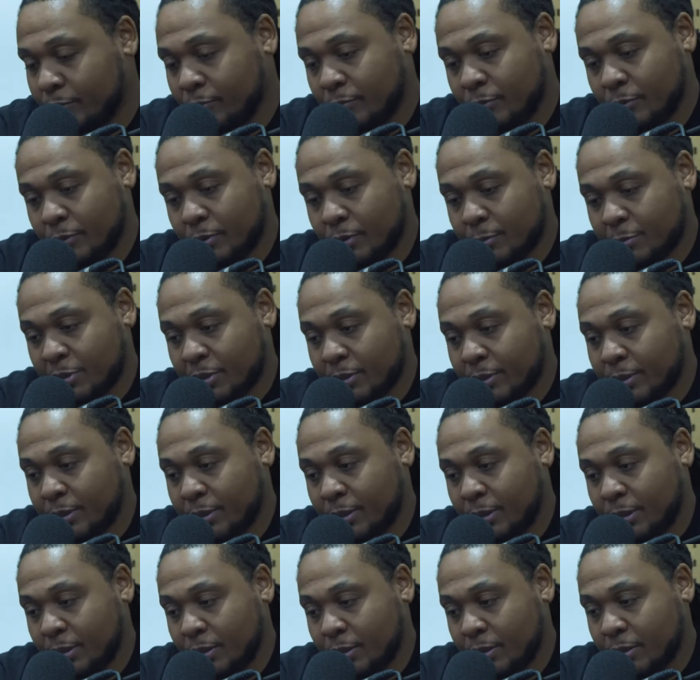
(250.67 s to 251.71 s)
You know what I'm
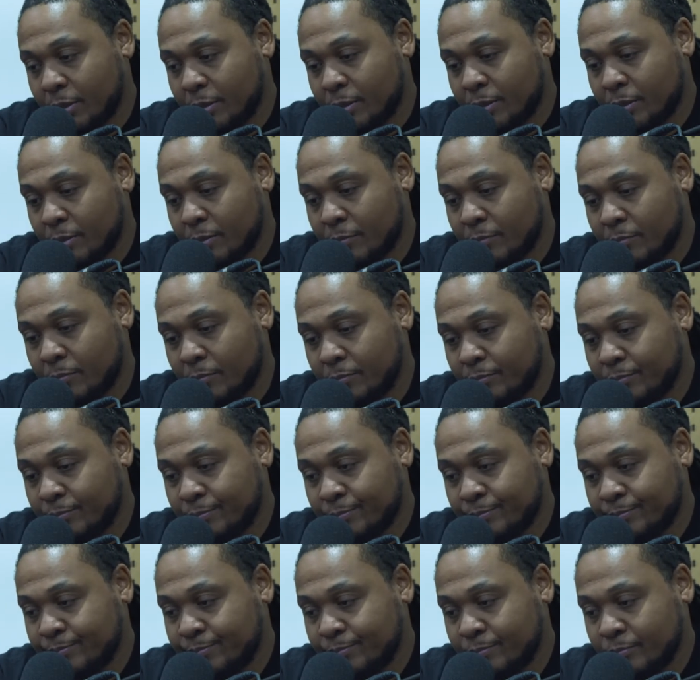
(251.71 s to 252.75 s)
saying?
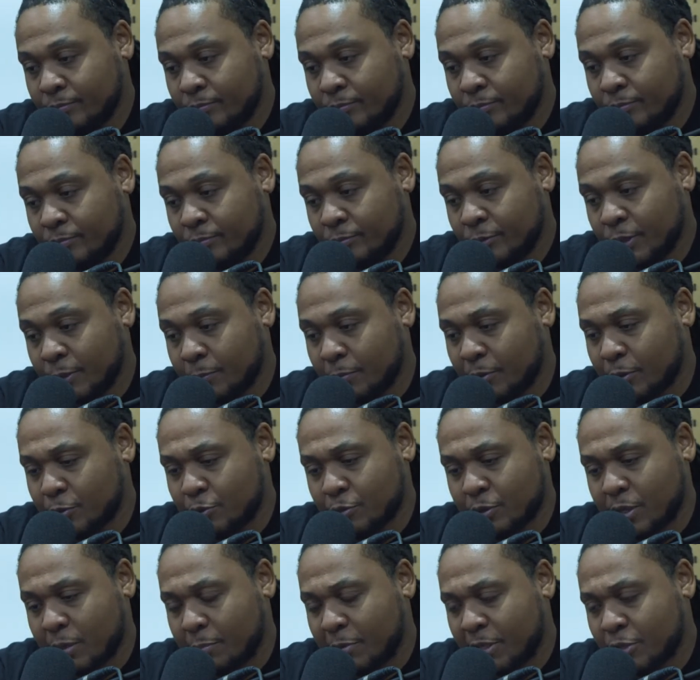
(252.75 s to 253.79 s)
And plus you
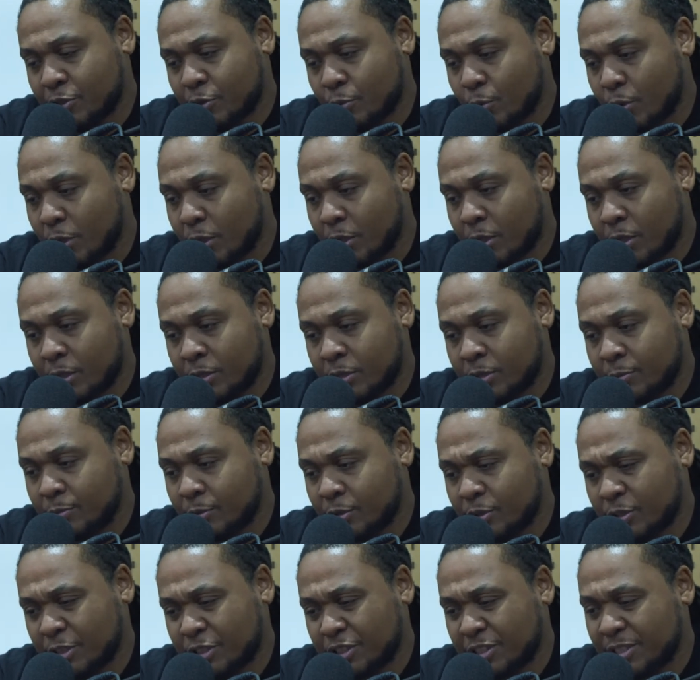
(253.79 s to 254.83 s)
got my squads
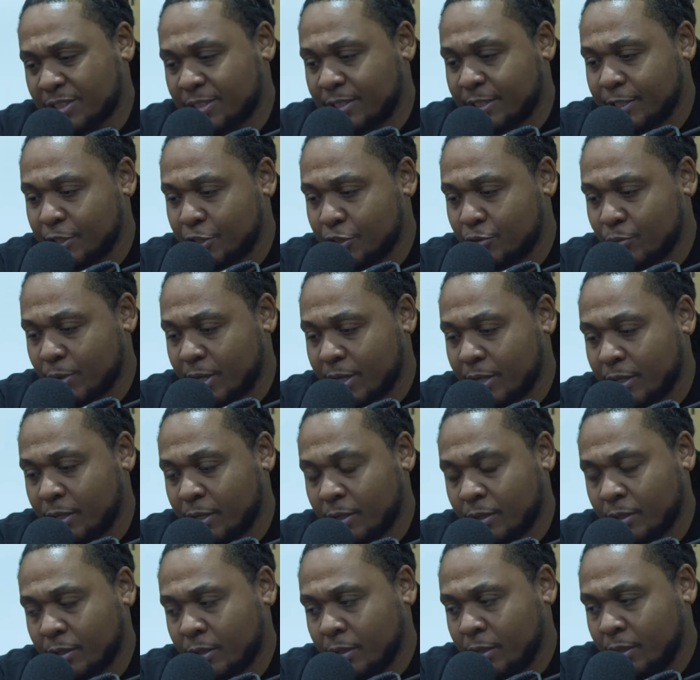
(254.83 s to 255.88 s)
such as
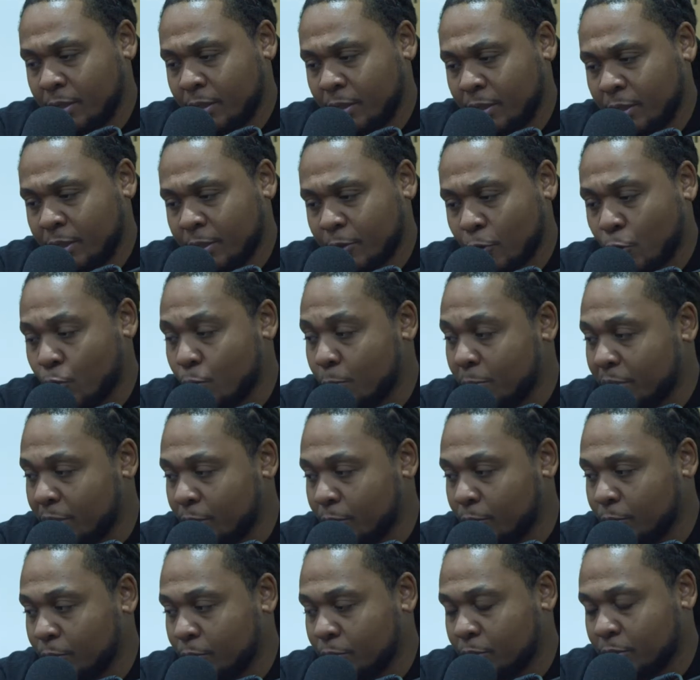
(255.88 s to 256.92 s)
D-Trade and Old
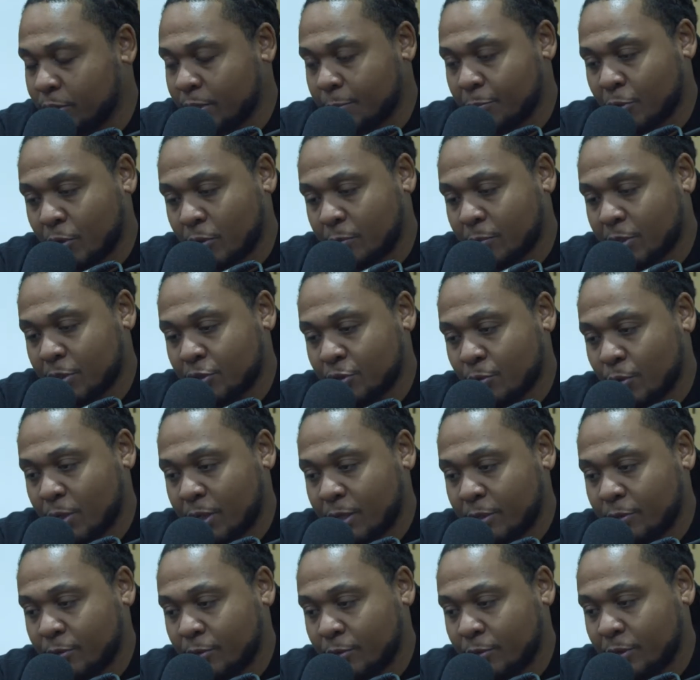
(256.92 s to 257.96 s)
Mills. They part of my squad
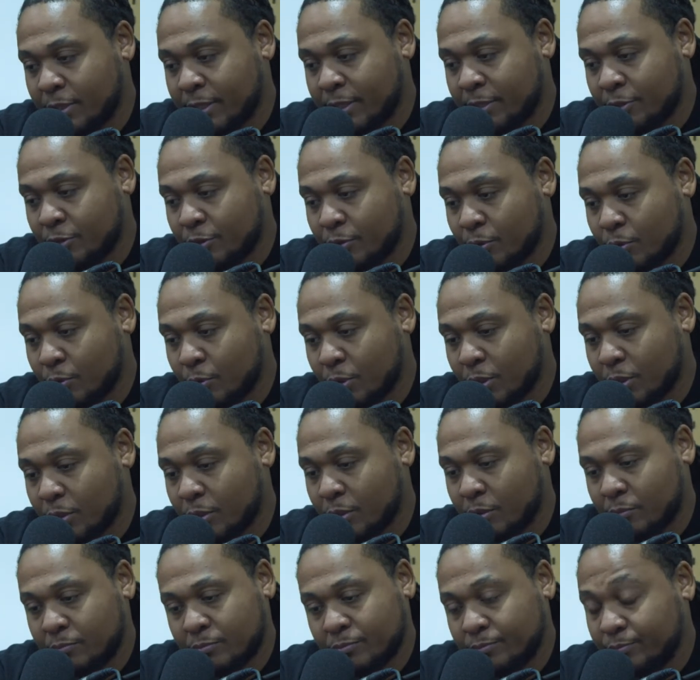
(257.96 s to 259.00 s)
and all that.
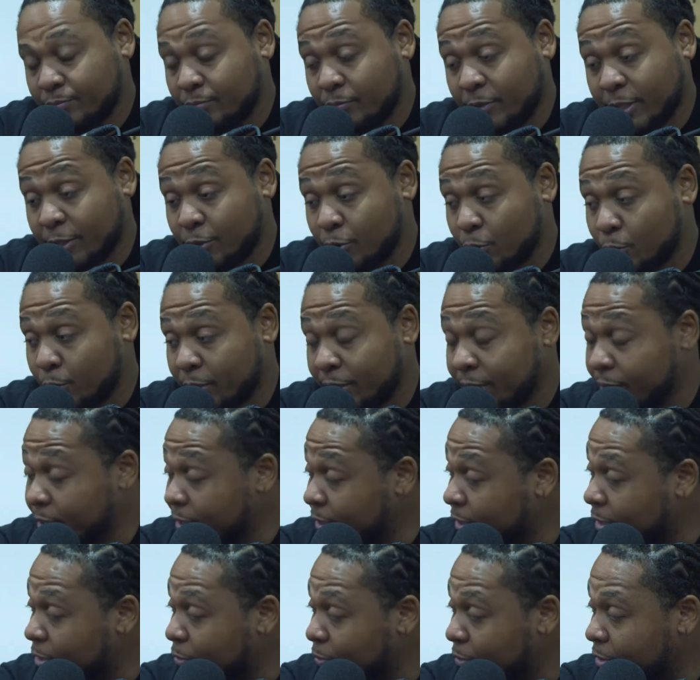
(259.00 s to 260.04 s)
So they doing their
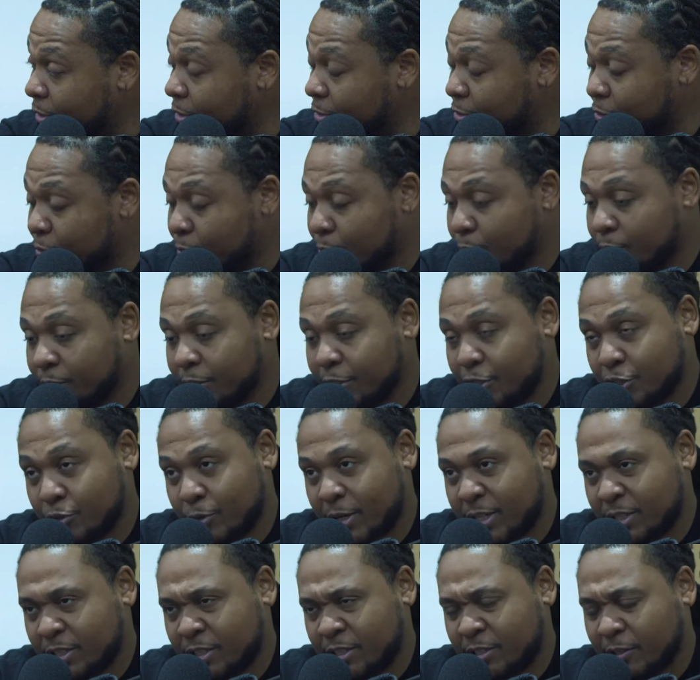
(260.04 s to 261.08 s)
thing out there too.
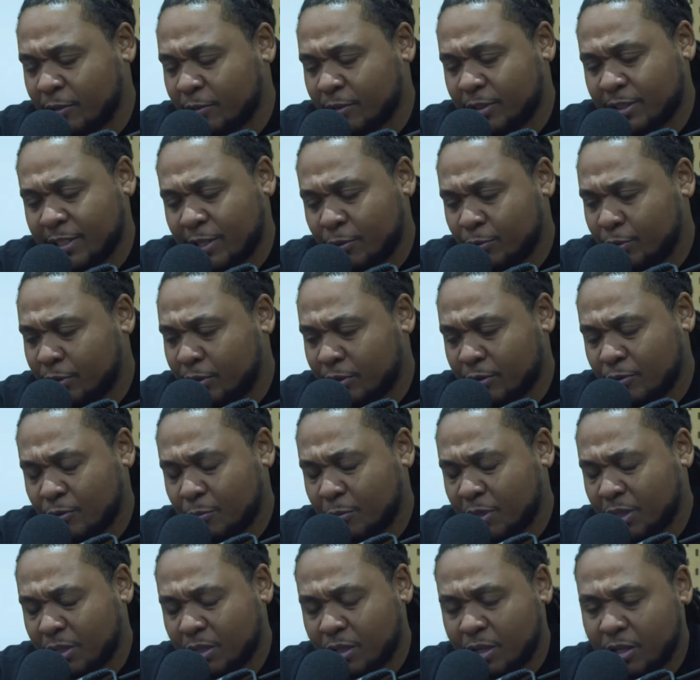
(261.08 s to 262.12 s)
D-Trade is killing it out there. Oh
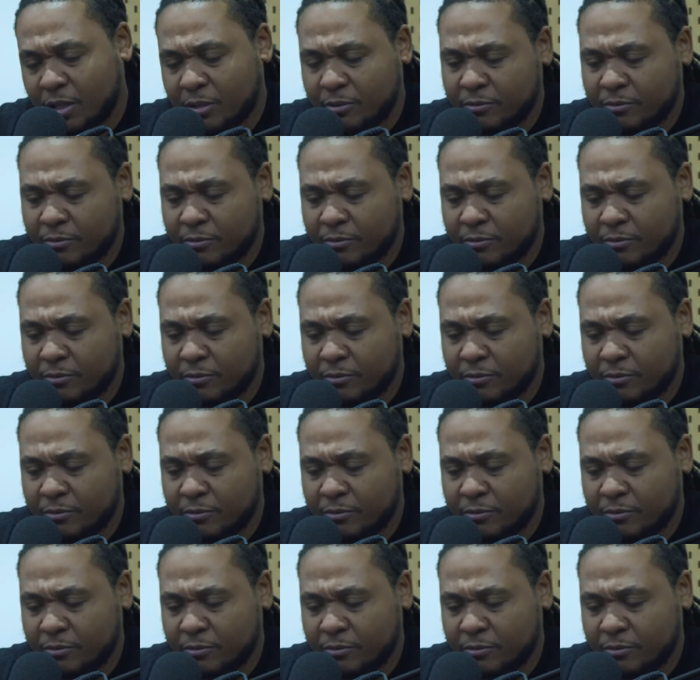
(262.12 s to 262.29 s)
my God.